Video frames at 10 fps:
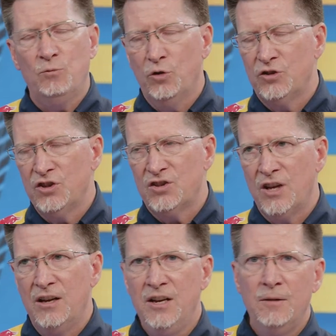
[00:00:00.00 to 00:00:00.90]
and we'll
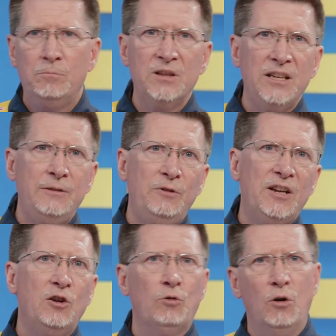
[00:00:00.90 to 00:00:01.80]
just believe
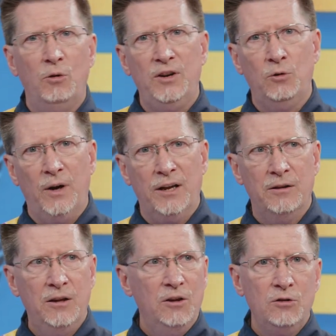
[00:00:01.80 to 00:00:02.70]
we can grow into it.